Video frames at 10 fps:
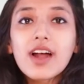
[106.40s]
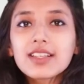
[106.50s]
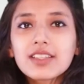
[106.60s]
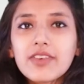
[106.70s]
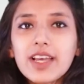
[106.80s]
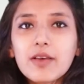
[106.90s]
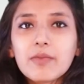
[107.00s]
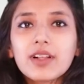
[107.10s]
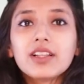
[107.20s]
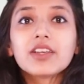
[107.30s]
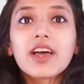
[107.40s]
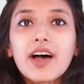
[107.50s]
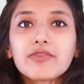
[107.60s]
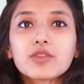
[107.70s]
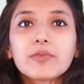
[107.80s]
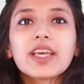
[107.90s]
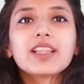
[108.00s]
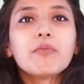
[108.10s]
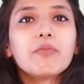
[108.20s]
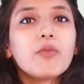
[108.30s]
hours available, you have to make
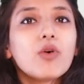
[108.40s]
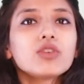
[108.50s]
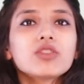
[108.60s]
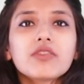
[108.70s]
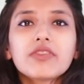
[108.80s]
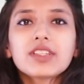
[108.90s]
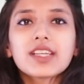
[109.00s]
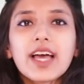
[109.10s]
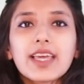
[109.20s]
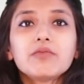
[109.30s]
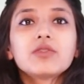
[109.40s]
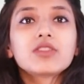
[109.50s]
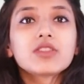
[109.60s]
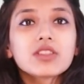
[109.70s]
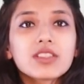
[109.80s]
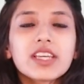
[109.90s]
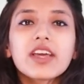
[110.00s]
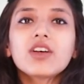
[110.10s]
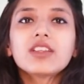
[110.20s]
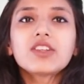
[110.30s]
the most of your time, so stay
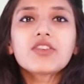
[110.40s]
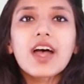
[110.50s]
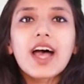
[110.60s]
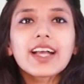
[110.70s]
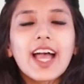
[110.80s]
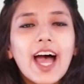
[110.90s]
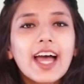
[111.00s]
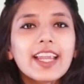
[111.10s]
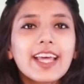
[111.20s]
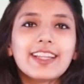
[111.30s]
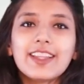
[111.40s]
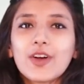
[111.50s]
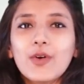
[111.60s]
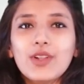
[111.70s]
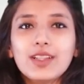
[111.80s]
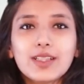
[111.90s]
on the track and hit the goal.